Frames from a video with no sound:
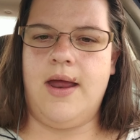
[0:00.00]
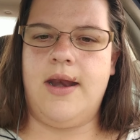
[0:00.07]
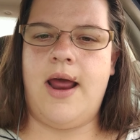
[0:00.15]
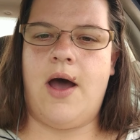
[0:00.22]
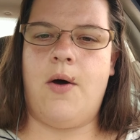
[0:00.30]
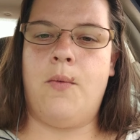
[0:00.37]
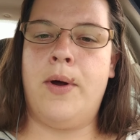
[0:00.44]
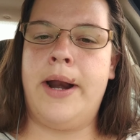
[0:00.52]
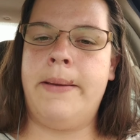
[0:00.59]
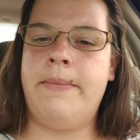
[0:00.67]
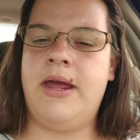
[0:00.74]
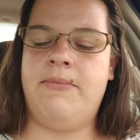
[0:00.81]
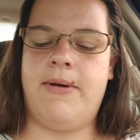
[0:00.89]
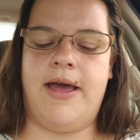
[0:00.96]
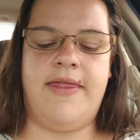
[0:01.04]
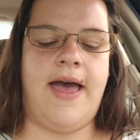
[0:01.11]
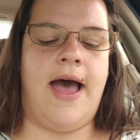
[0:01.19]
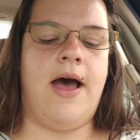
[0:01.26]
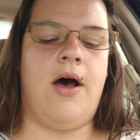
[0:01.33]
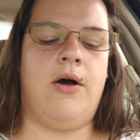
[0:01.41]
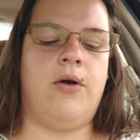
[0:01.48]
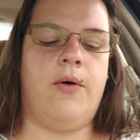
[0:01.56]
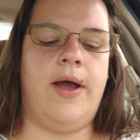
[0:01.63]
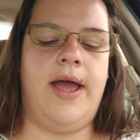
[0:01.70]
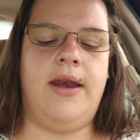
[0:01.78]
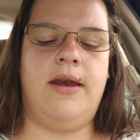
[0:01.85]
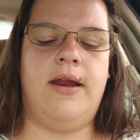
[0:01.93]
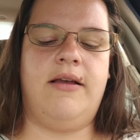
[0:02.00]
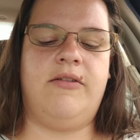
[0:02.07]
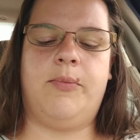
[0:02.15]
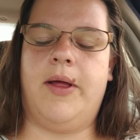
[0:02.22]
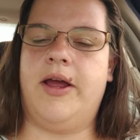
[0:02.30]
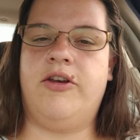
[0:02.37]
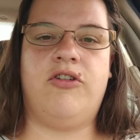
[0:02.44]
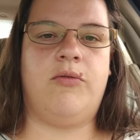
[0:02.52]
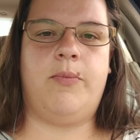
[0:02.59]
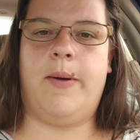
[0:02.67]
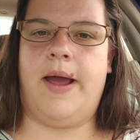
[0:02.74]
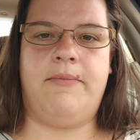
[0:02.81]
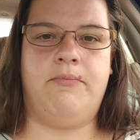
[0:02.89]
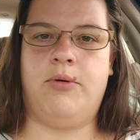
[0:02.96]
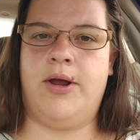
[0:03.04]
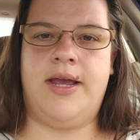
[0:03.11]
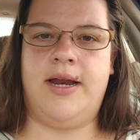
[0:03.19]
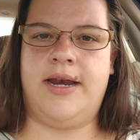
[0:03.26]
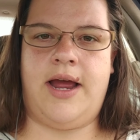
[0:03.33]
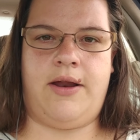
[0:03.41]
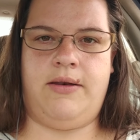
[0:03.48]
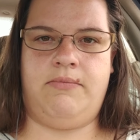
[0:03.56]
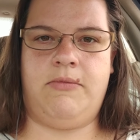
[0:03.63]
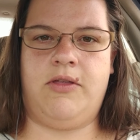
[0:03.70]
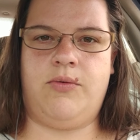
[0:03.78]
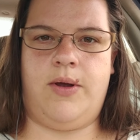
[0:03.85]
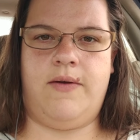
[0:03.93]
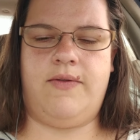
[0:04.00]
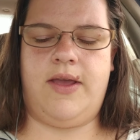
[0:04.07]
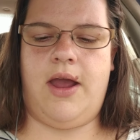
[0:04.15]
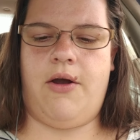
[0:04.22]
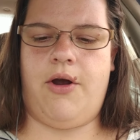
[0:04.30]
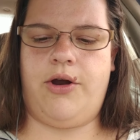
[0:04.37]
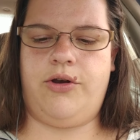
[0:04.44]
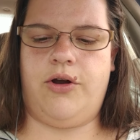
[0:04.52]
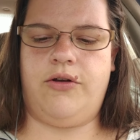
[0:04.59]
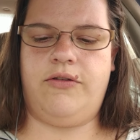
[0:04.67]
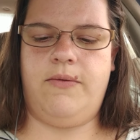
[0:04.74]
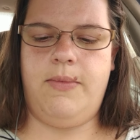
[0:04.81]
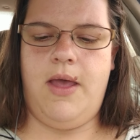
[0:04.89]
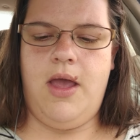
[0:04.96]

Now, what I mean by that, I'll go ahead and explain just by breaking down the three of the characters.